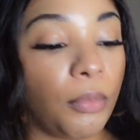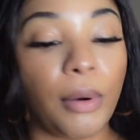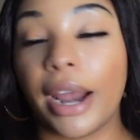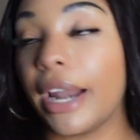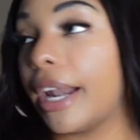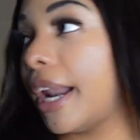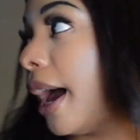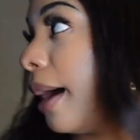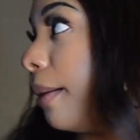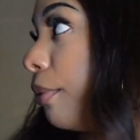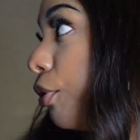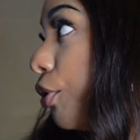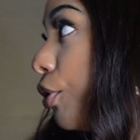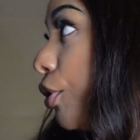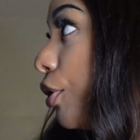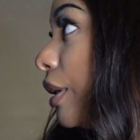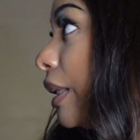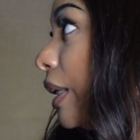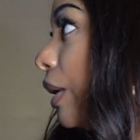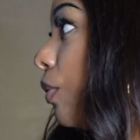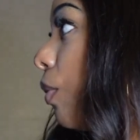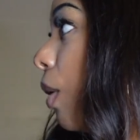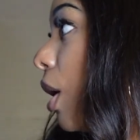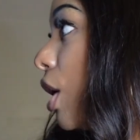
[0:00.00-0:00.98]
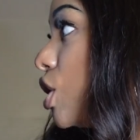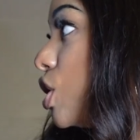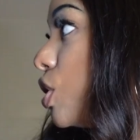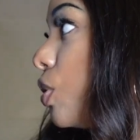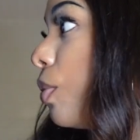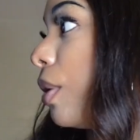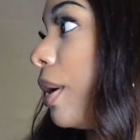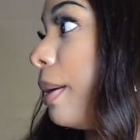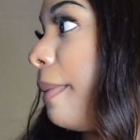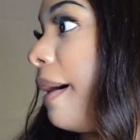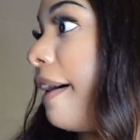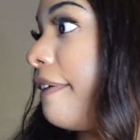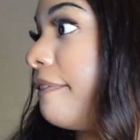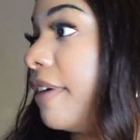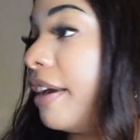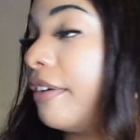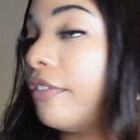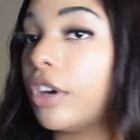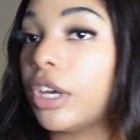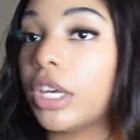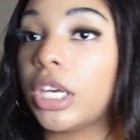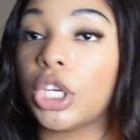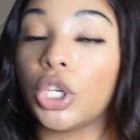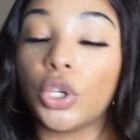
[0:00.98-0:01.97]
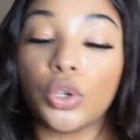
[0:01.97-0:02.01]
right now i'm currently watching one of my
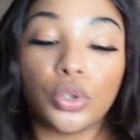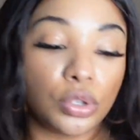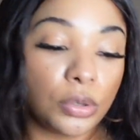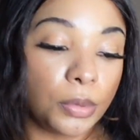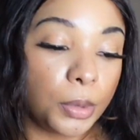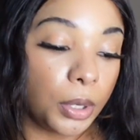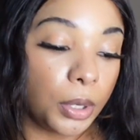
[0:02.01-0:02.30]
favorite youtube